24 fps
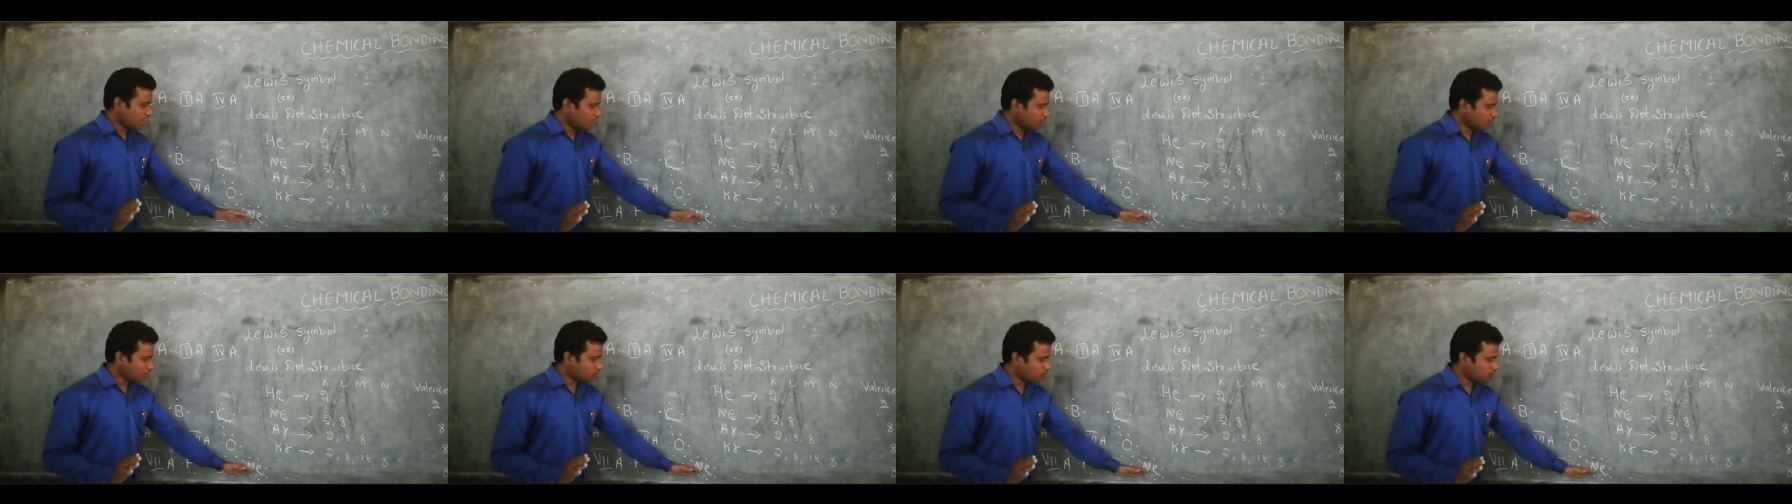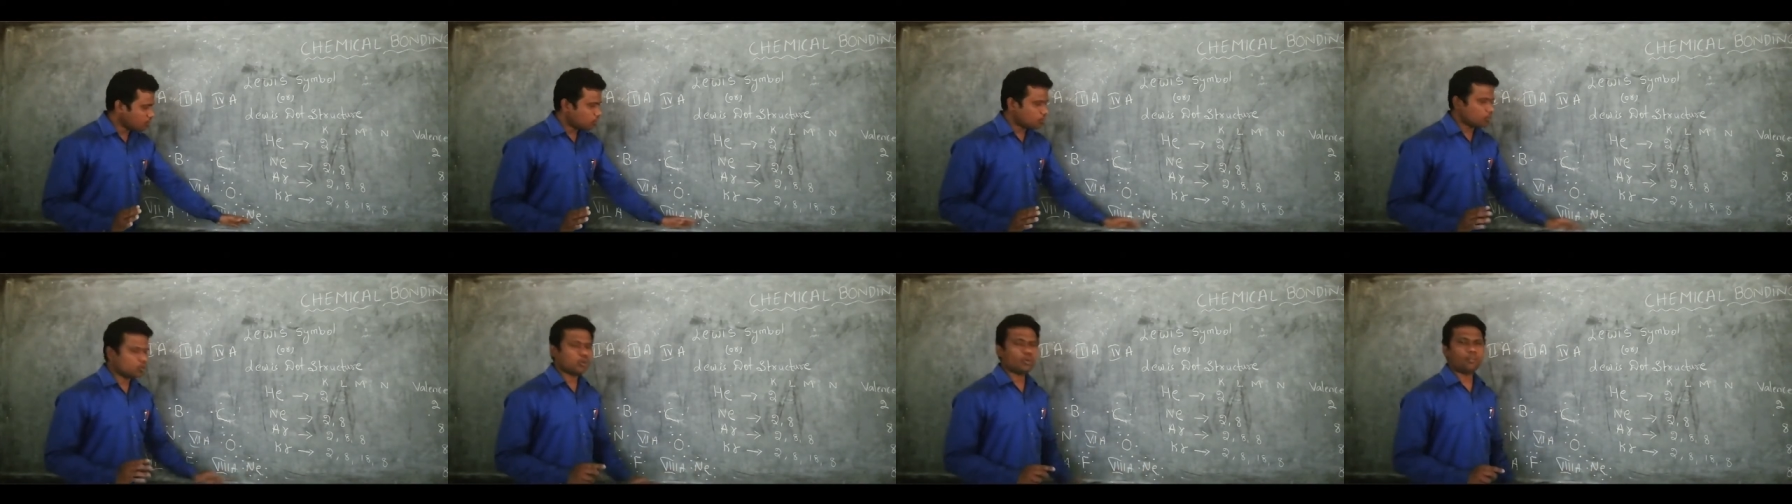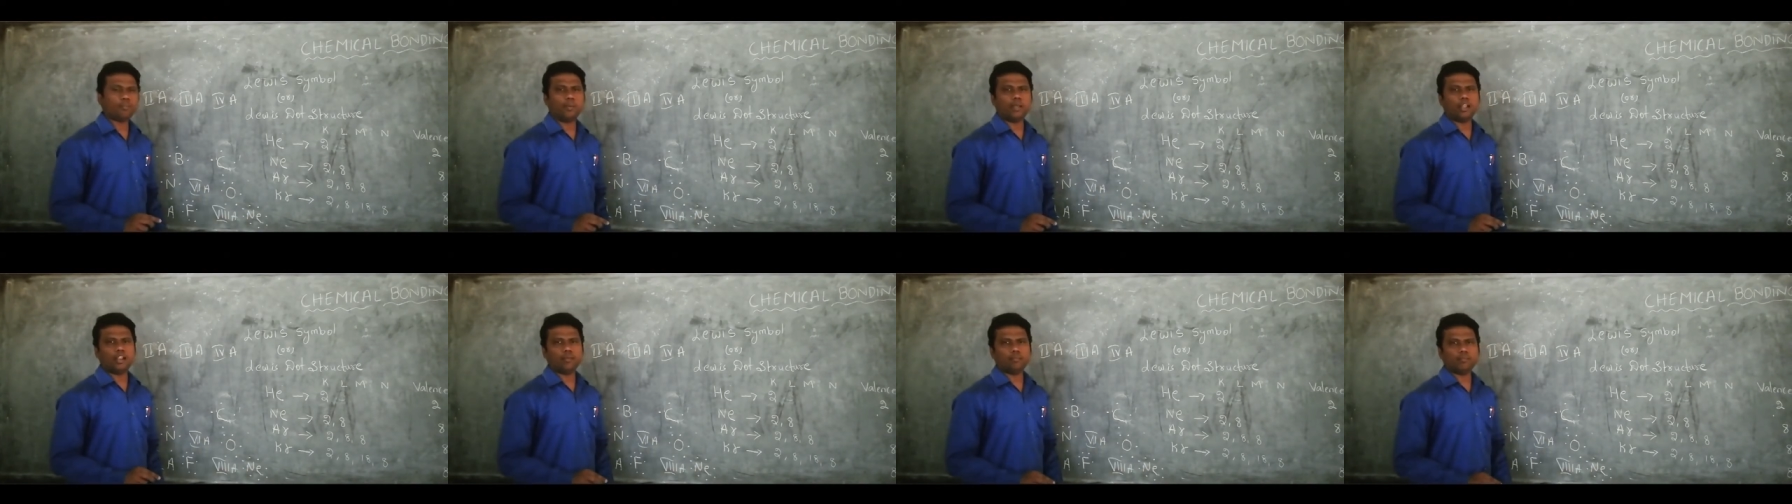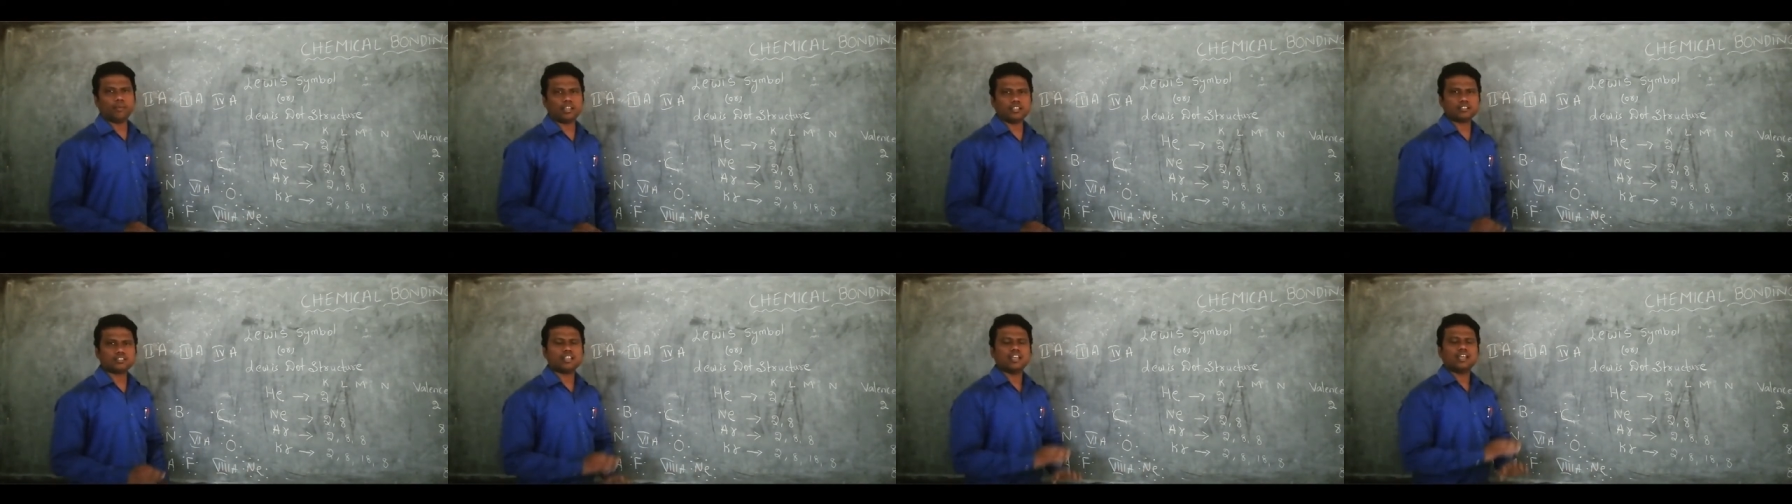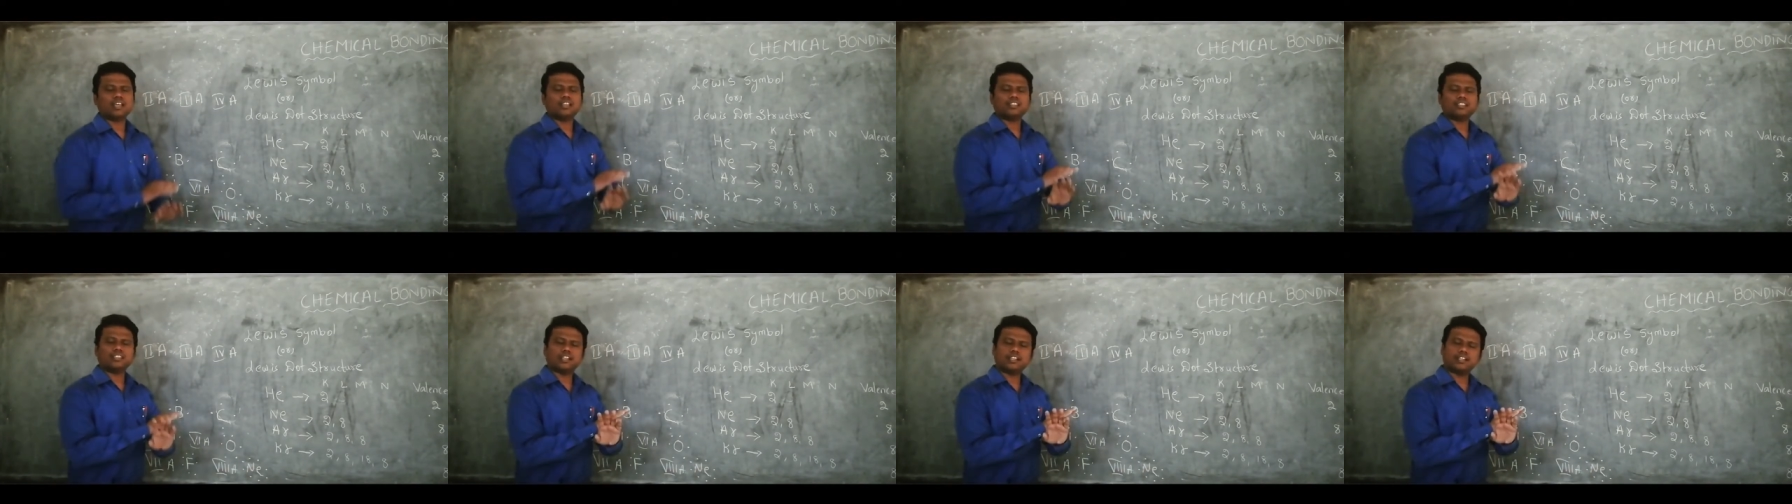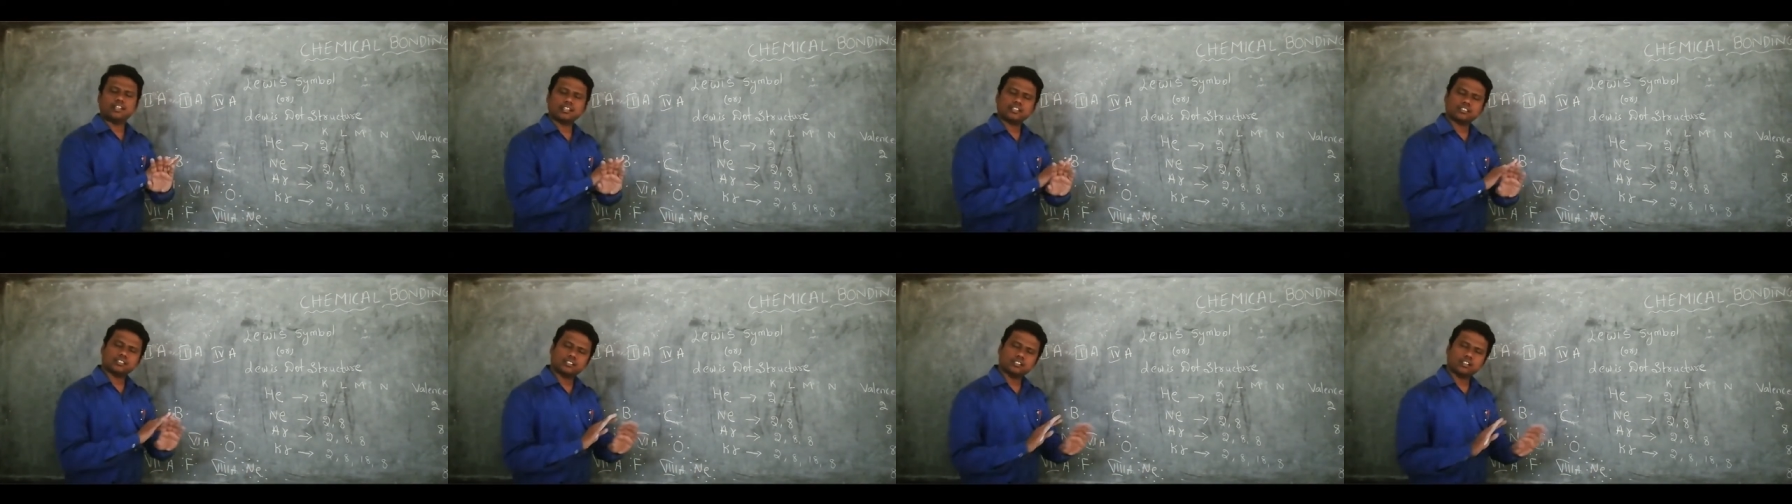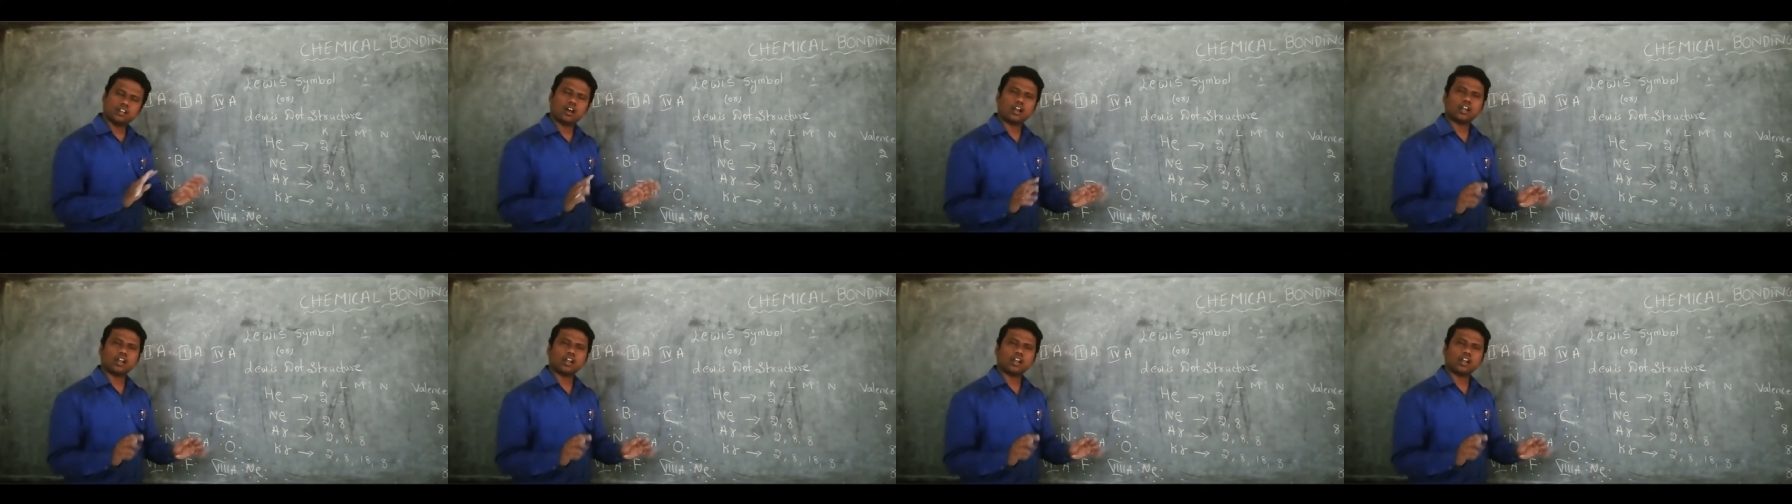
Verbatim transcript: eighth group elements that does